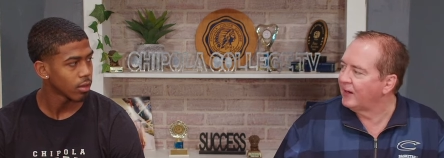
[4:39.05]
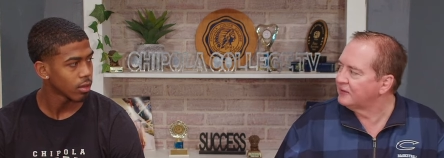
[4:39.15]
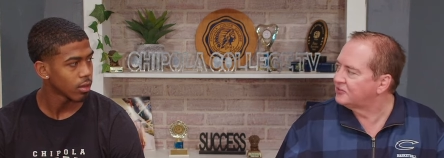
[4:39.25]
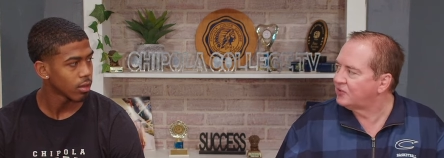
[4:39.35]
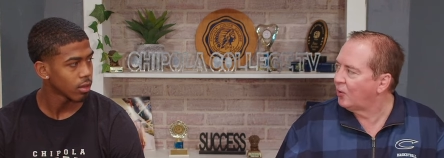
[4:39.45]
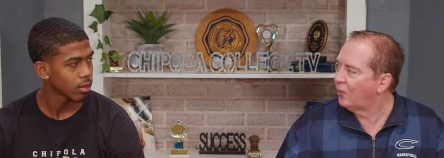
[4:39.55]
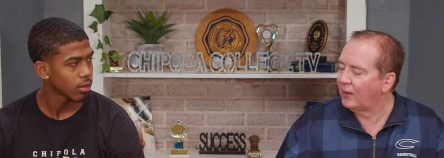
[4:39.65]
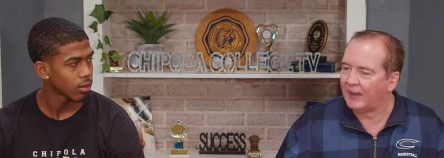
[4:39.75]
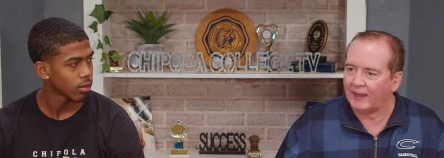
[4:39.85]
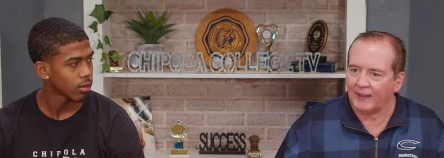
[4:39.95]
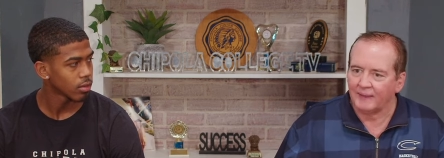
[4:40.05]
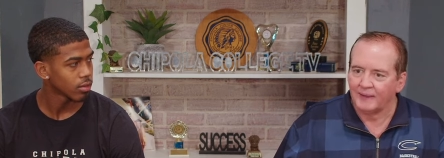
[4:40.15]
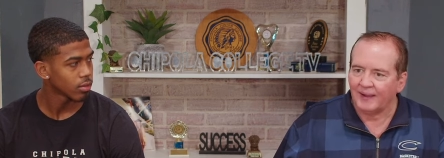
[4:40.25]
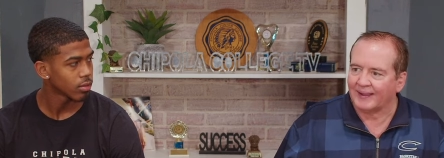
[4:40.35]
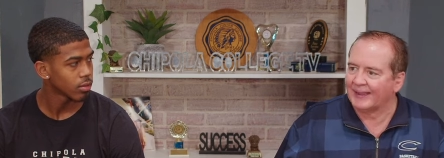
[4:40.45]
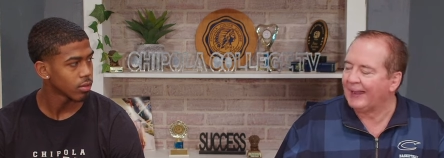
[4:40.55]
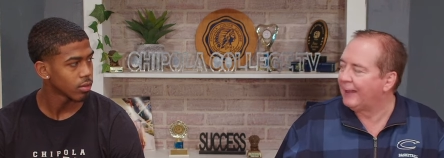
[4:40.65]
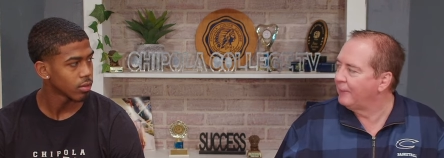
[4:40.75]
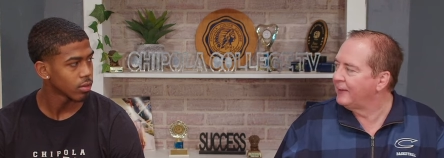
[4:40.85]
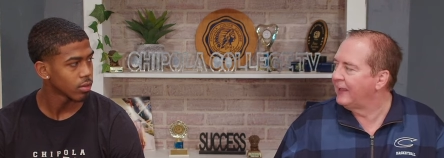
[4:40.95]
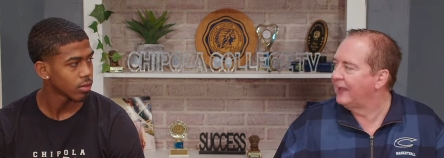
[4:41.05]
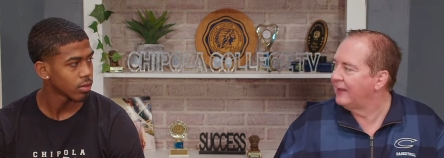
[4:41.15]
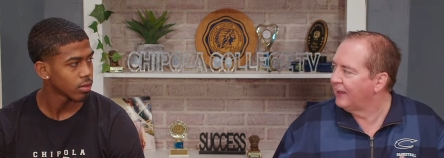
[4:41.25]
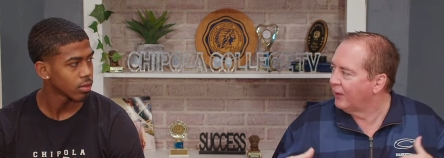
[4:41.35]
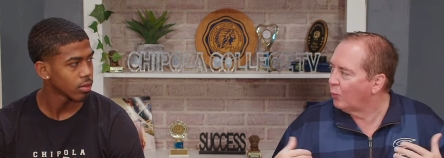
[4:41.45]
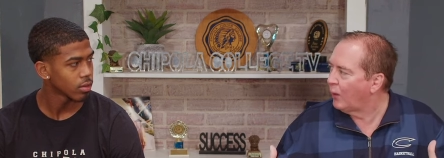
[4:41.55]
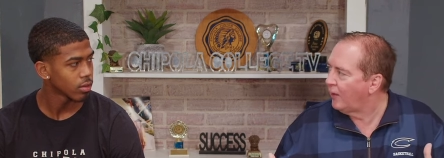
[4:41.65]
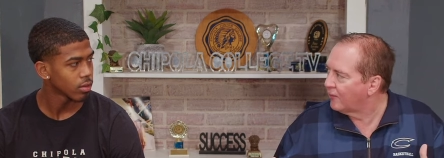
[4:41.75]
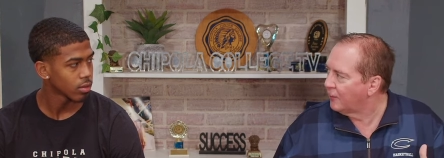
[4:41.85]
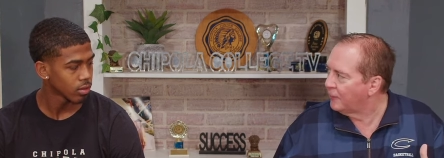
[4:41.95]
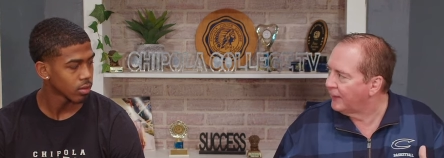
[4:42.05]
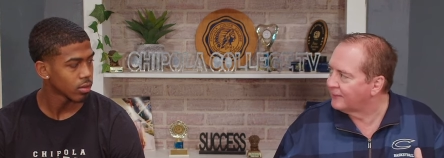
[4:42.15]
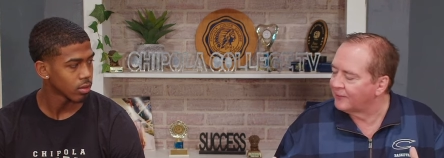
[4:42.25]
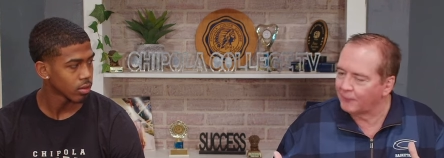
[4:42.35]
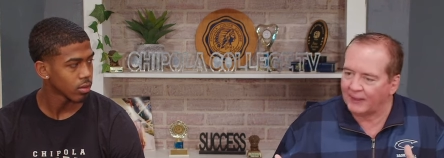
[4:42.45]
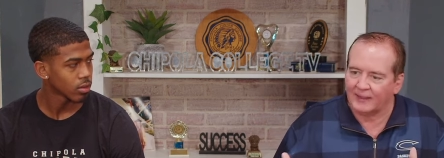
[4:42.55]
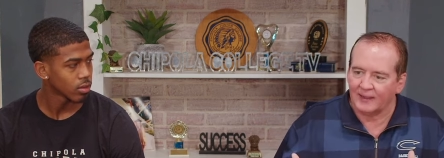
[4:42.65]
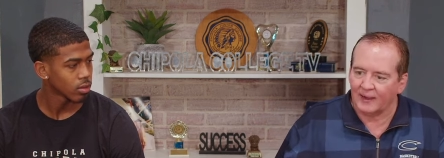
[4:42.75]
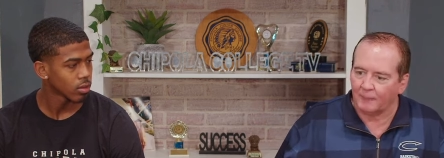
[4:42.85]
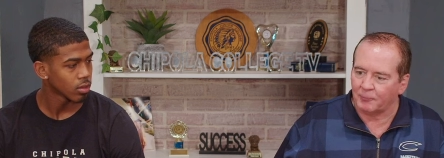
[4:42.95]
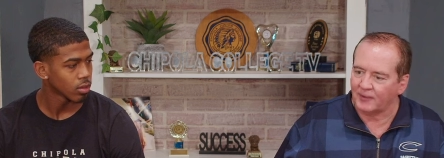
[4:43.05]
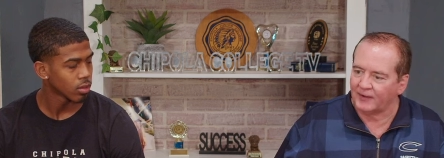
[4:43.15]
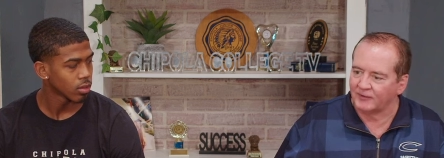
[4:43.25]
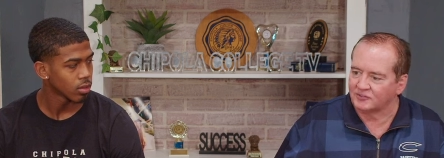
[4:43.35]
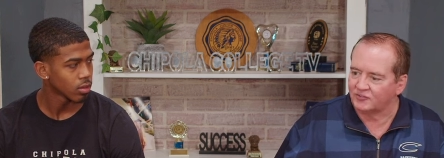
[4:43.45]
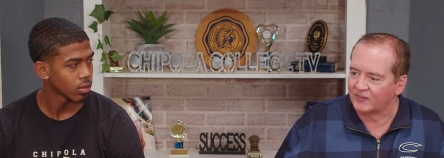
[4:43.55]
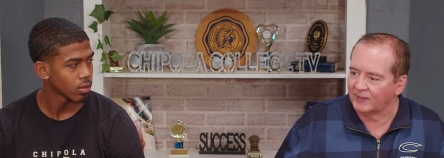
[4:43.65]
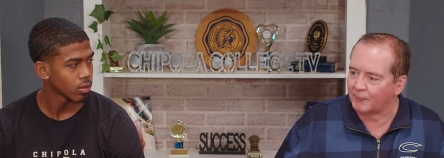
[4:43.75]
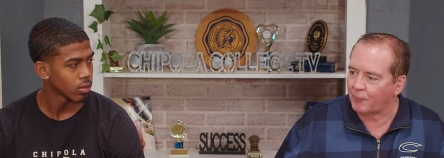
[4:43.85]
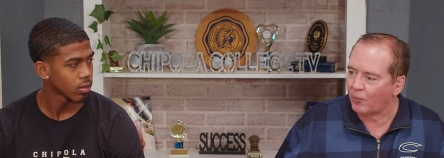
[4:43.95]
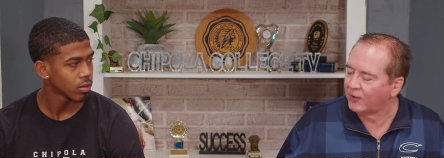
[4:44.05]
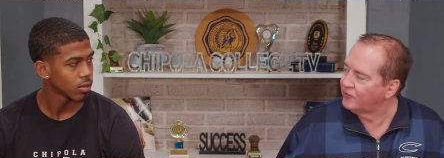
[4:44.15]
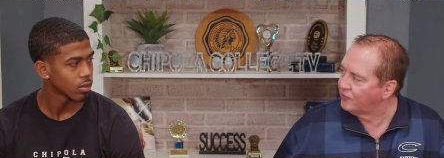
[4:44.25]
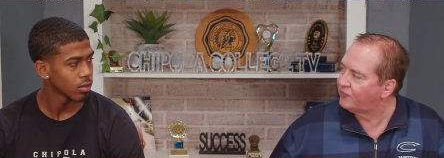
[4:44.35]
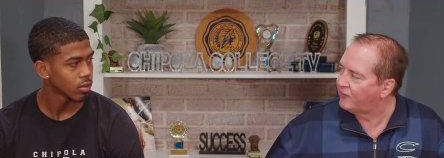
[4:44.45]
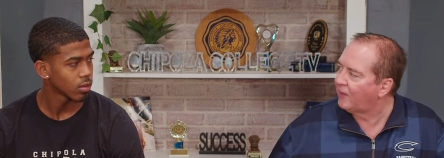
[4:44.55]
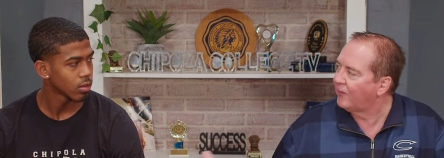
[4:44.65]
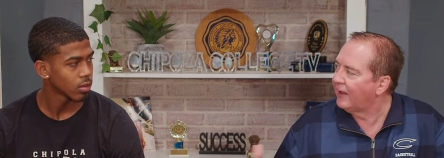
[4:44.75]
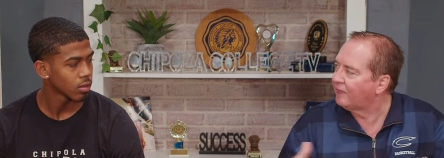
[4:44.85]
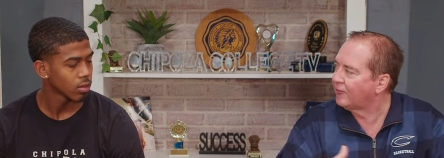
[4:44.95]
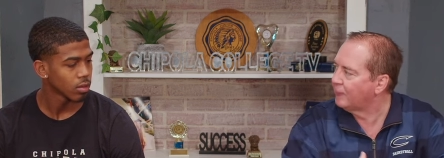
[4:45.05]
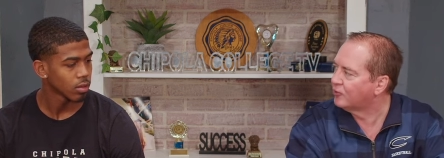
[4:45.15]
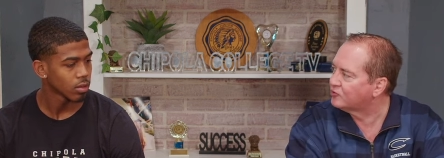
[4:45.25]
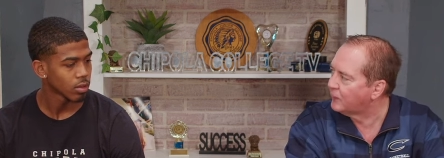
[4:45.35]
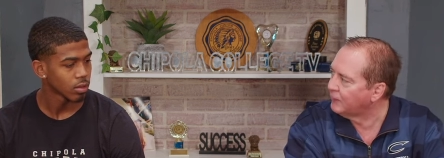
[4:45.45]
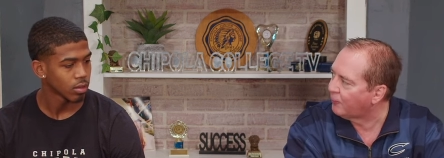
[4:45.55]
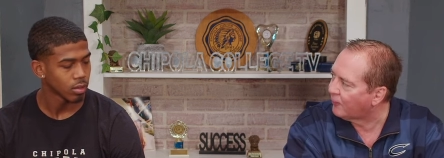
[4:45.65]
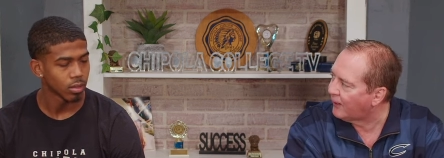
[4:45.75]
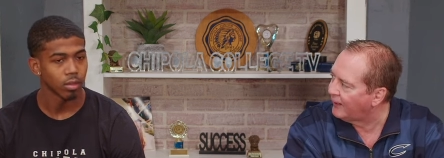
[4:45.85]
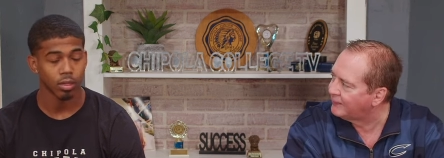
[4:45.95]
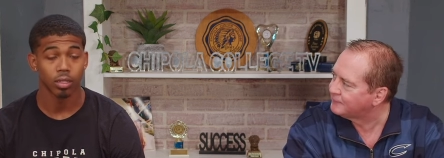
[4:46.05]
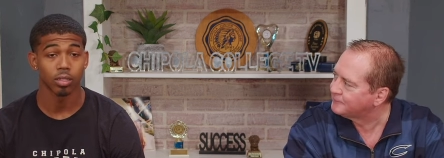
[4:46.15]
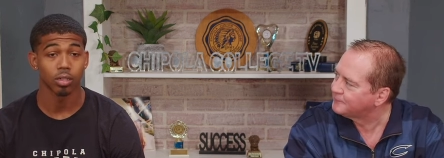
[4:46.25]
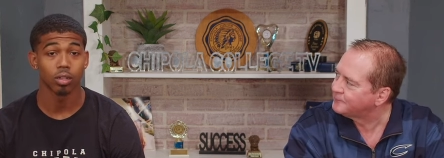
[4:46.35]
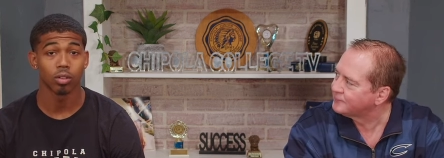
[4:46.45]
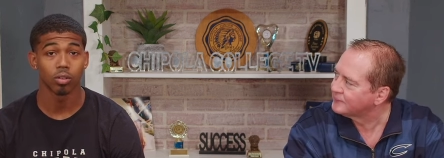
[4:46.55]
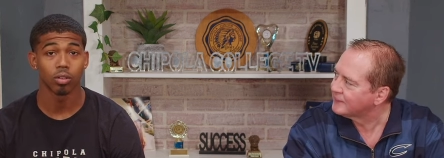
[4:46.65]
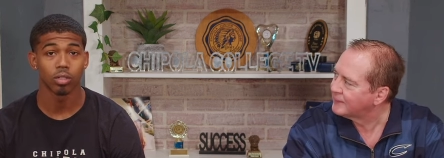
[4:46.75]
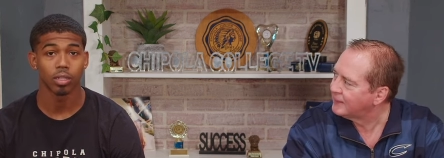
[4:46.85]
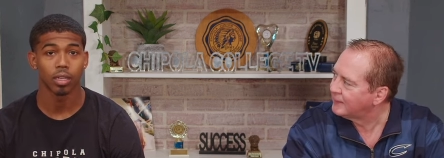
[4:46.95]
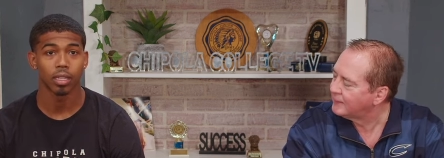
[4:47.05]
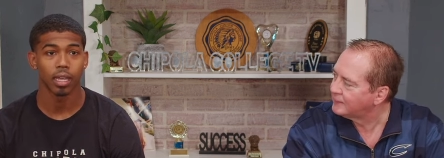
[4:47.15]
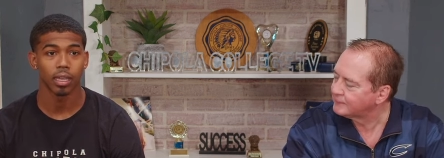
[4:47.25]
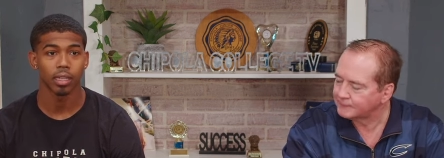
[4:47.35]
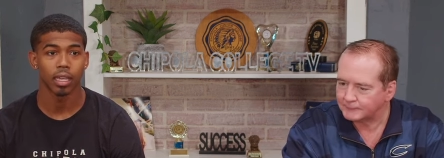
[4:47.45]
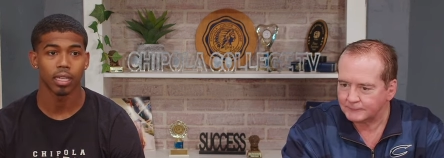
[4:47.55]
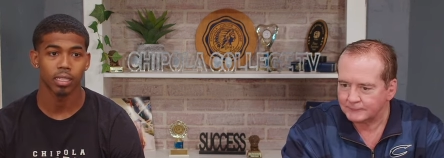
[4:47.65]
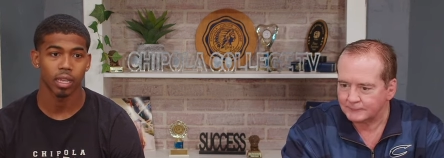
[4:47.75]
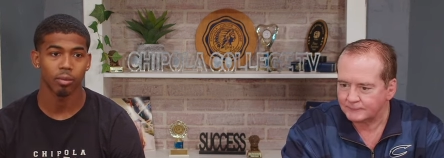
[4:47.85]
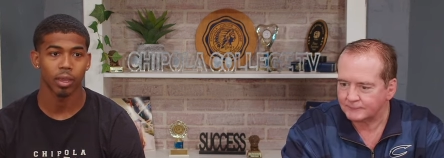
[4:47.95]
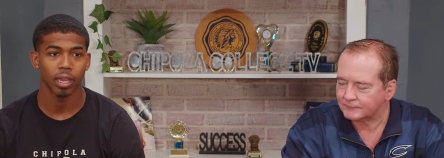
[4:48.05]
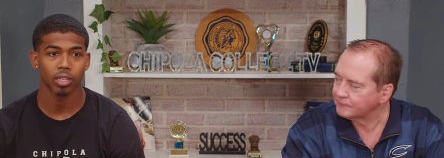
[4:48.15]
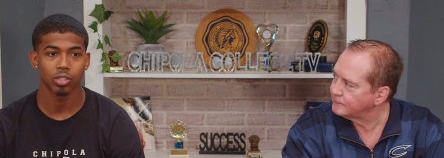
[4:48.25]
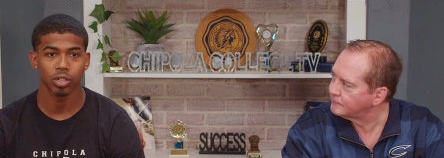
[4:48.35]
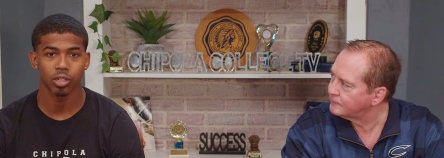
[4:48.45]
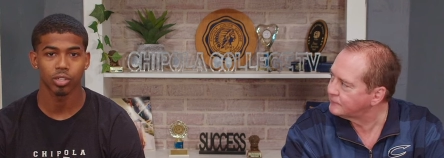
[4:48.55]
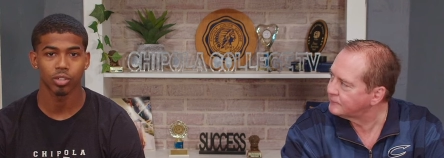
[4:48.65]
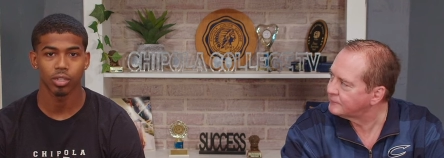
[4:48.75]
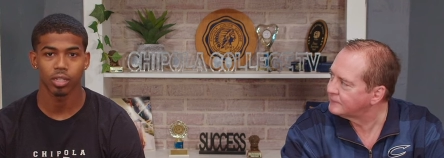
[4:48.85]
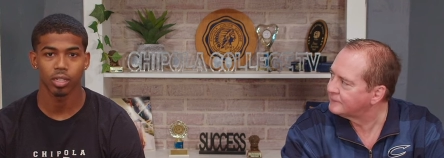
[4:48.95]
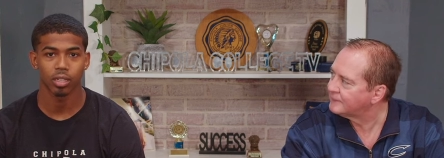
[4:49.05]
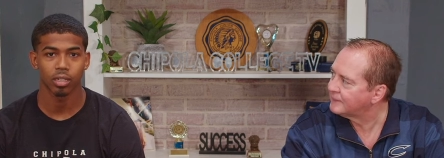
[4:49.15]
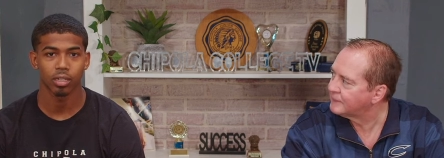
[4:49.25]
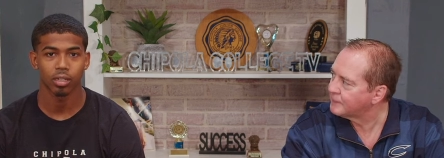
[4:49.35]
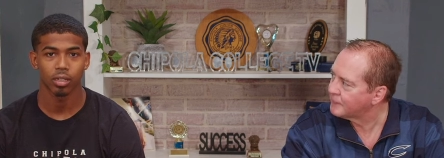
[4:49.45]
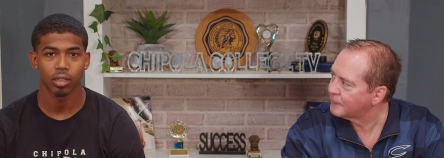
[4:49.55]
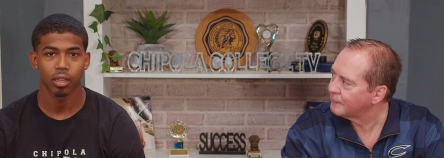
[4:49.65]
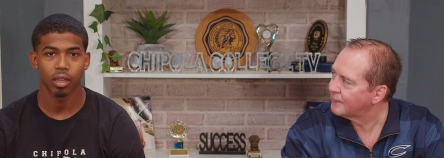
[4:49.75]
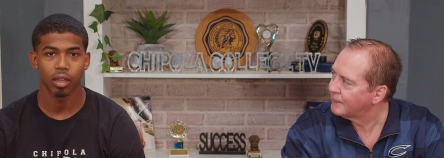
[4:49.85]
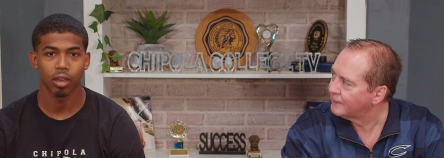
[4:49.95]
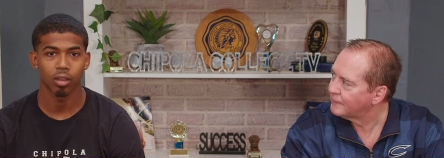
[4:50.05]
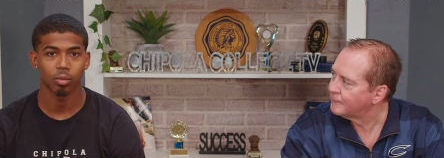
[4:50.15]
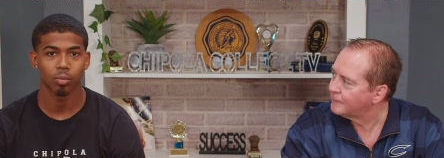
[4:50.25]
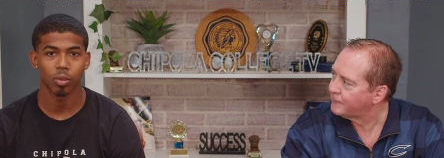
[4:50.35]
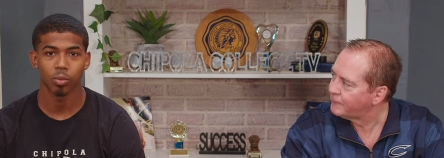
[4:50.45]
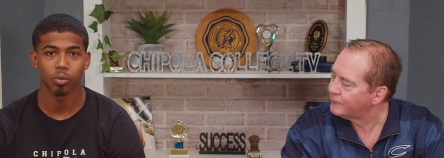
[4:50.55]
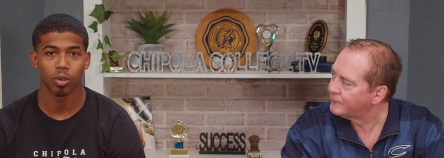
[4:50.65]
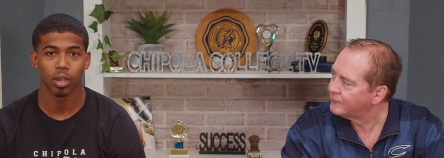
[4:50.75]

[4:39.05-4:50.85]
Speaker 1: are so uh, accommodating and welcoming to making our players feel important. You felt that
Speaker 2: from those people, right? Yes, sir. Of course. Yeah. Like last night, we had trunk or treat. Uh, all the people